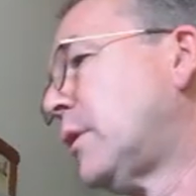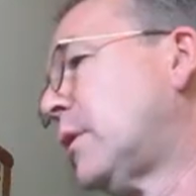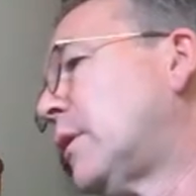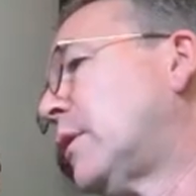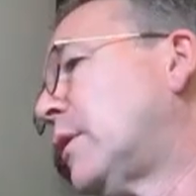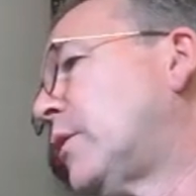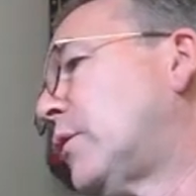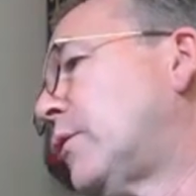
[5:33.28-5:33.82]

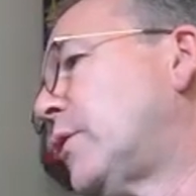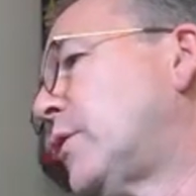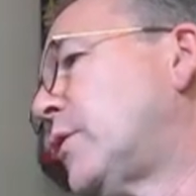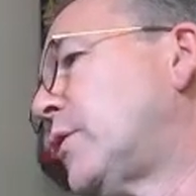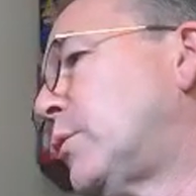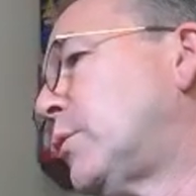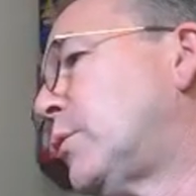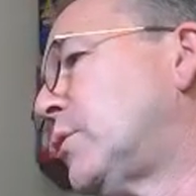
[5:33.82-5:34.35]
Good for double
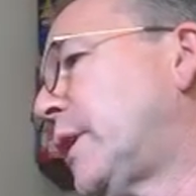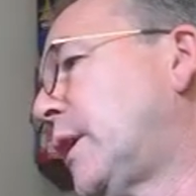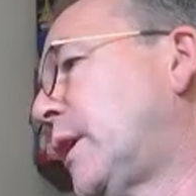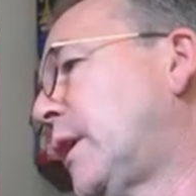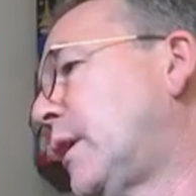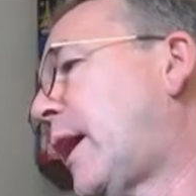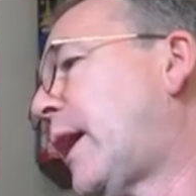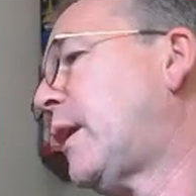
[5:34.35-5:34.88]
checking.
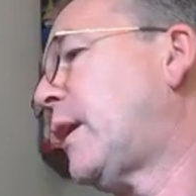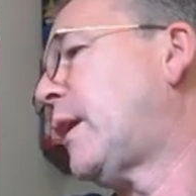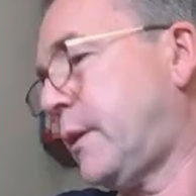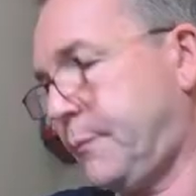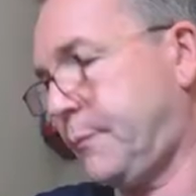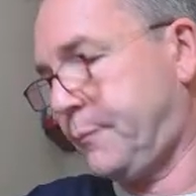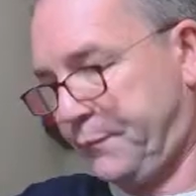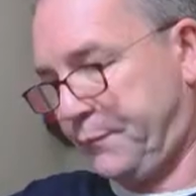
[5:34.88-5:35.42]

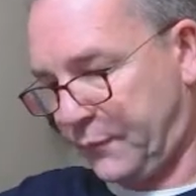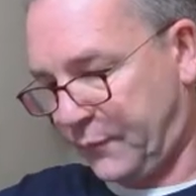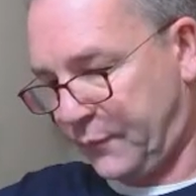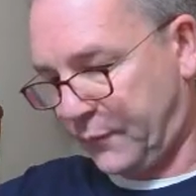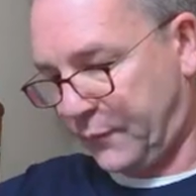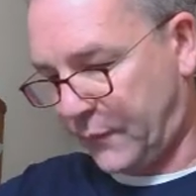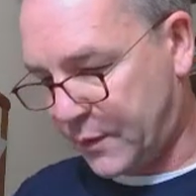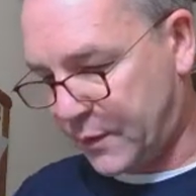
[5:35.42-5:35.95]

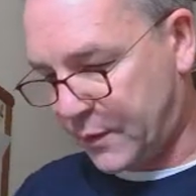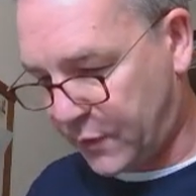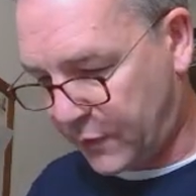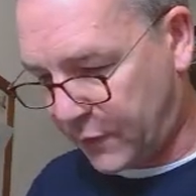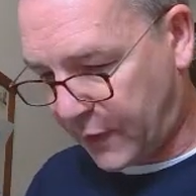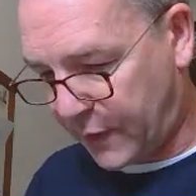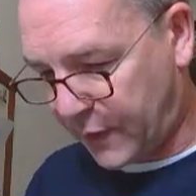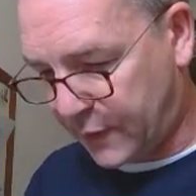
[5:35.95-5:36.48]
That's because
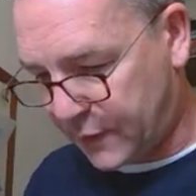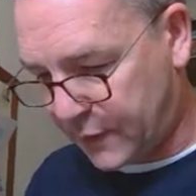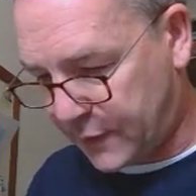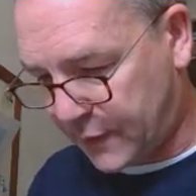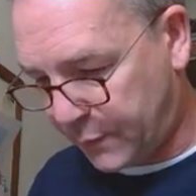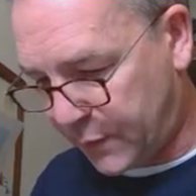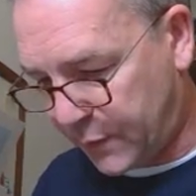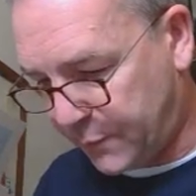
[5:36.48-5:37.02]
that is
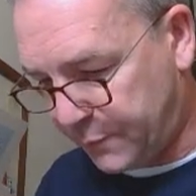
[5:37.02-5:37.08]
aluminium.